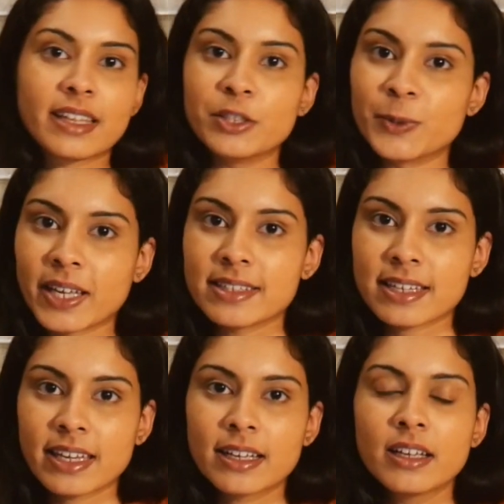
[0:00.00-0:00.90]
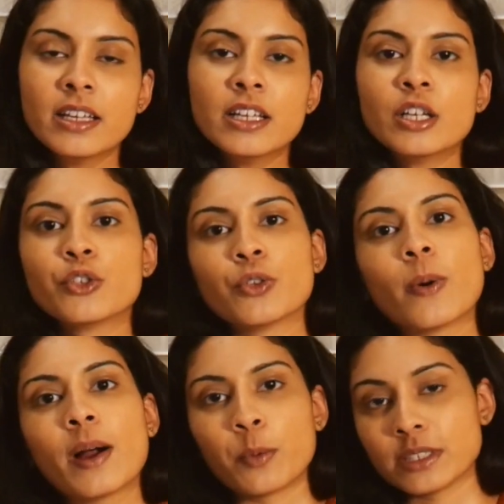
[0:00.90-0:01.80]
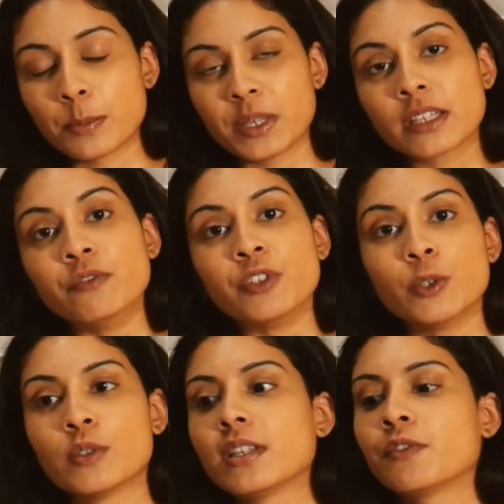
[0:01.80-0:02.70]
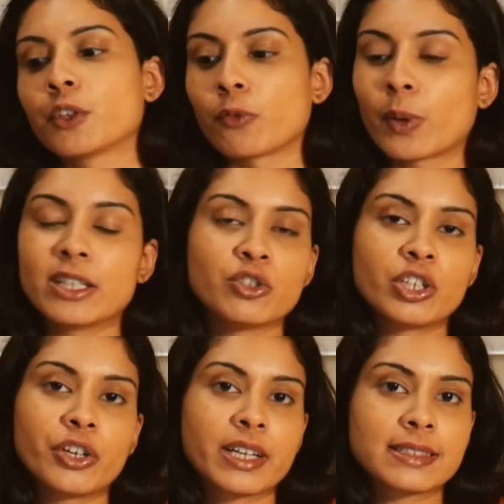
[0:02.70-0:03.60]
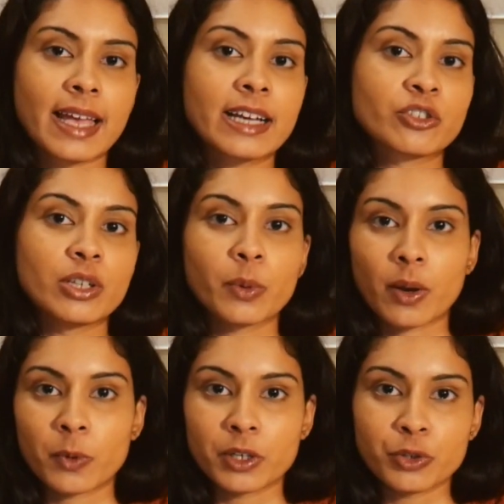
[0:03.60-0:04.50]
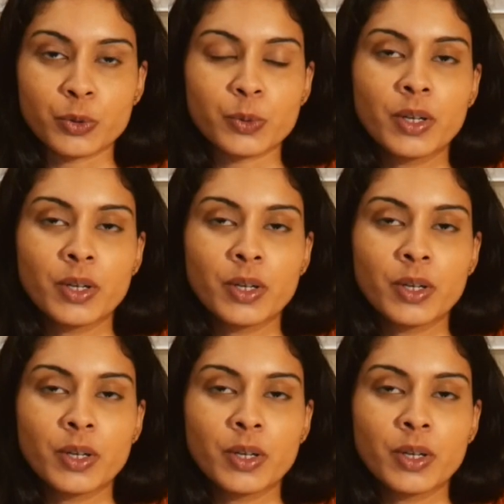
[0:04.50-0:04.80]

that you can take. So I was a bit confused if software engineering is actually what I want to do.